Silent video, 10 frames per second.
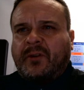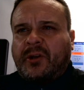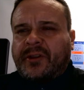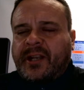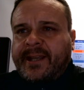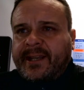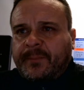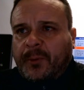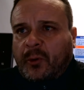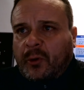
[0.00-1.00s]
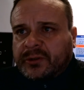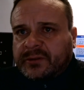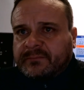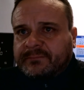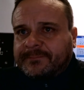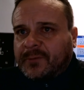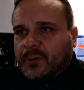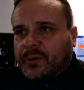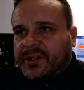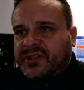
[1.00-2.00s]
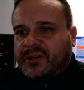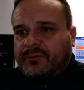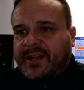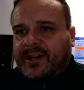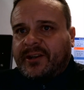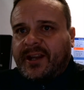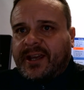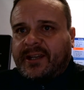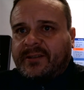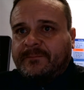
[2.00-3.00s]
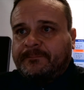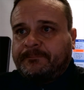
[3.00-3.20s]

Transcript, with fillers: a look at the leaderboard. Oh, it's still neck and neck.